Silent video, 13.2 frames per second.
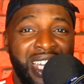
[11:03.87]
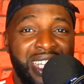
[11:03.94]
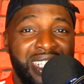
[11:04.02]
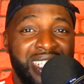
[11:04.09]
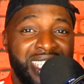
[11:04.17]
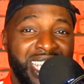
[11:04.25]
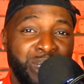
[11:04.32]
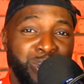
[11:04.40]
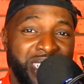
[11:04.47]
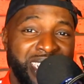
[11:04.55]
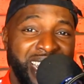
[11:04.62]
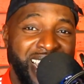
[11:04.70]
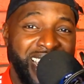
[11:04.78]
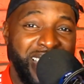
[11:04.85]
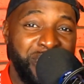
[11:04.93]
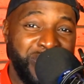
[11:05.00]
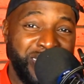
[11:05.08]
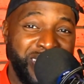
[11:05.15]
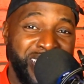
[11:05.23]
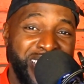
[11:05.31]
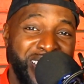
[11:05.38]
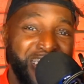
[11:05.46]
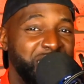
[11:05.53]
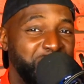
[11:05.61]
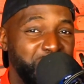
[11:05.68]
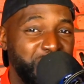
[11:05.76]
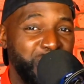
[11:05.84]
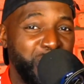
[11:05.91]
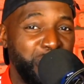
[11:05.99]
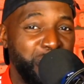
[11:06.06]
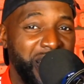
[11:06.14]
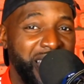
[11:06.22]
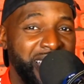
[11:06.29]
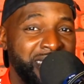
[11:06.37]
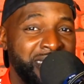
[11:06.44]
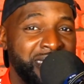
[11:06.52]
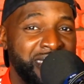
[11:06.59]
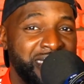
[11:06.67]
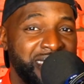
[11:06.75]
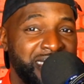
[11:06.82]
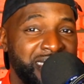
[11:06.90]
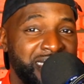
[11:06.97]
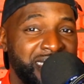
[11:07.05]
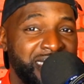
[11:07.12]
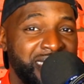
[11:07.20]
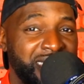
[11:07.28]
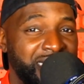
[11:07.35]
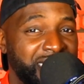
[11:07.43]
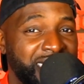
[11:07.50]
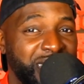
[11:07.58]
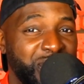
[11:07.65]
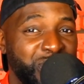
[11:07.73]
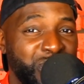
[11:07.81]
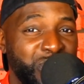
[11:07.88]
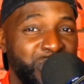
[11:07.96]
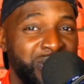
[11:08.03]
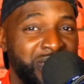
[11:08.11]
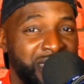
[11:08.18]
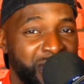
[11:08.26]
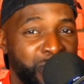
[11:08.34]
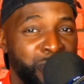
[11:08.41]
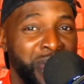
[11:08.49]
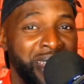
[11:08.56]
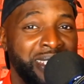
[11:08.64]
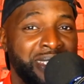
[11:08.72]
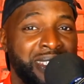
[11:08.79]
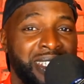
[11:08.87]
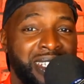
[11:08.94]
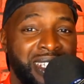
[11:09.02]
This has been Daaaft. Use your brain. See you soon. Peace.